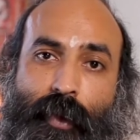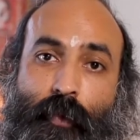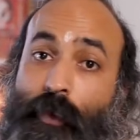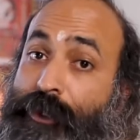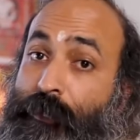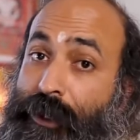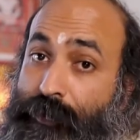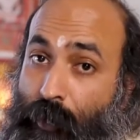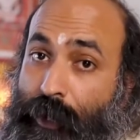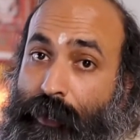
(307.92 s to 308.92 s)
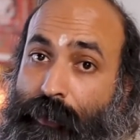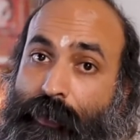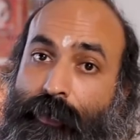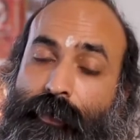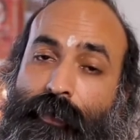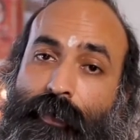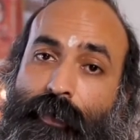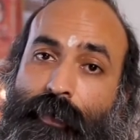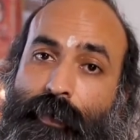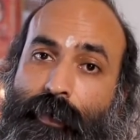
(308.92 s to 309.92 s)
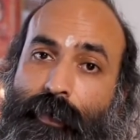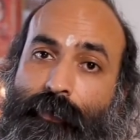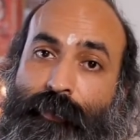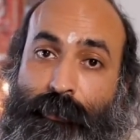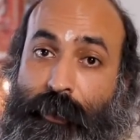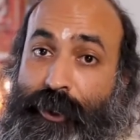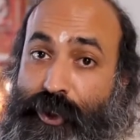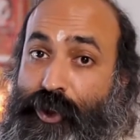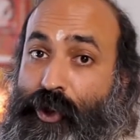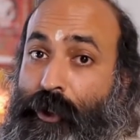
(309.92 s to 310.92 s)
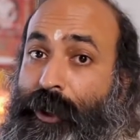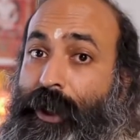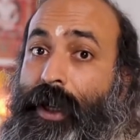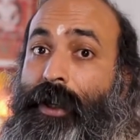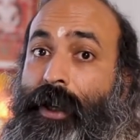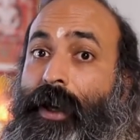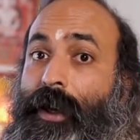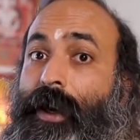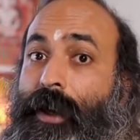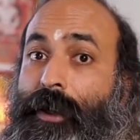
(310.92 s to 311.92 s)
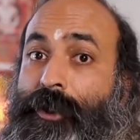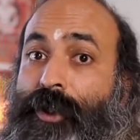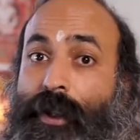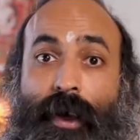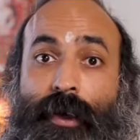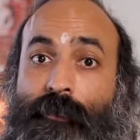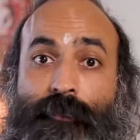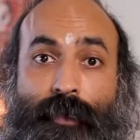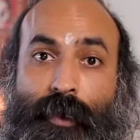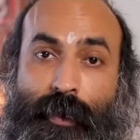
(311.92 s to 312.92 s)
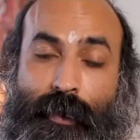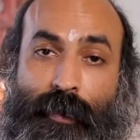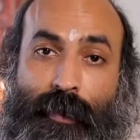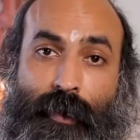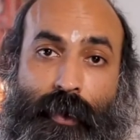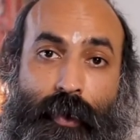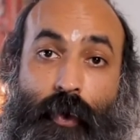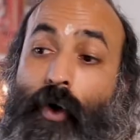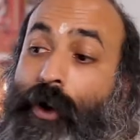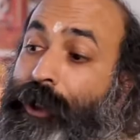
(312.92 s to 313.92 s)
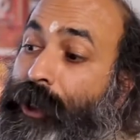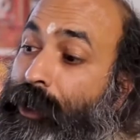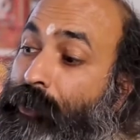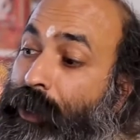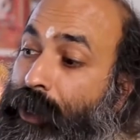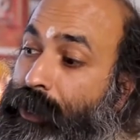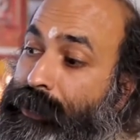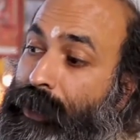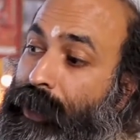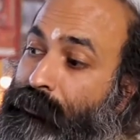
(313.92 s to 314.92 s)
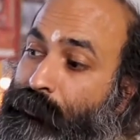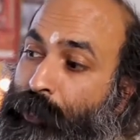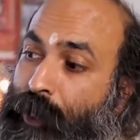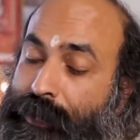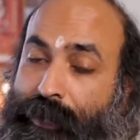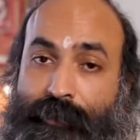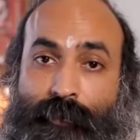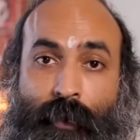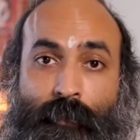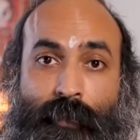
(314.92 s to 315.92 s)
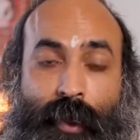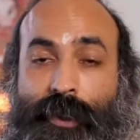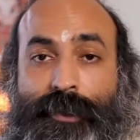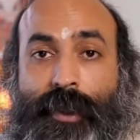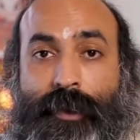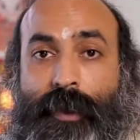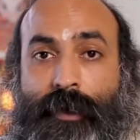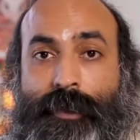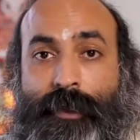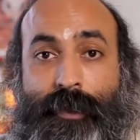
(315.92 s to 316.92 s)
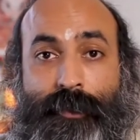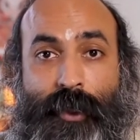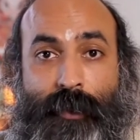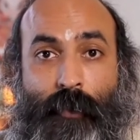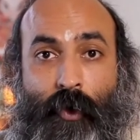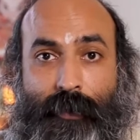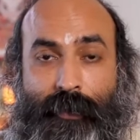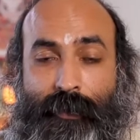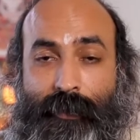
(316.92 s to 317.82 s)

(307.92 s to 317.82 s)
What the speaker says: which means what, you know? Which means your DNA is alive, continuing its life process from last 10,000 years and more.